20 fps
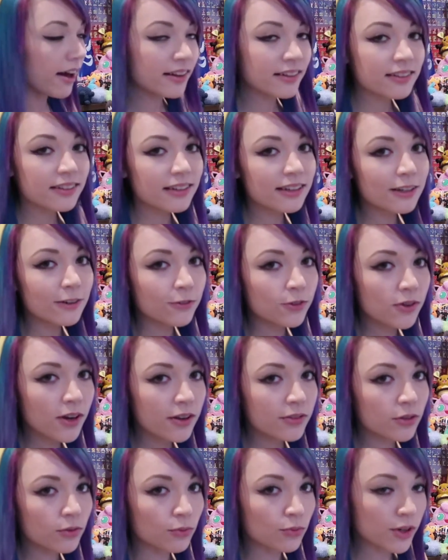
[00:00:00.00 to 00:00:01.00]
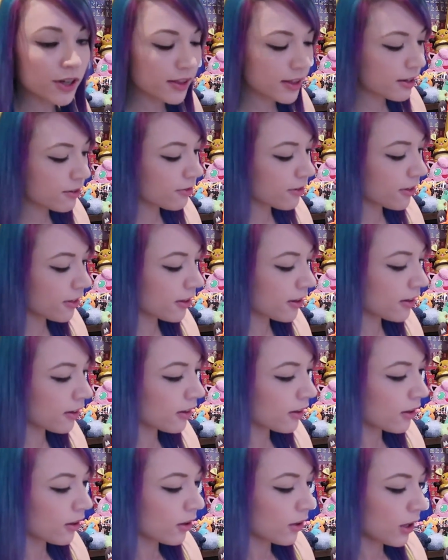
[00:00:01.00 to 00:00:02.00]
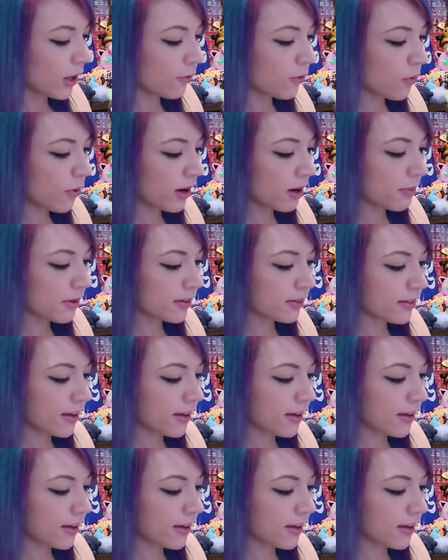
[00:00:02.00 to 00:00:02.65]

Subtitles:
Honestly, if you guys are really, if you want to be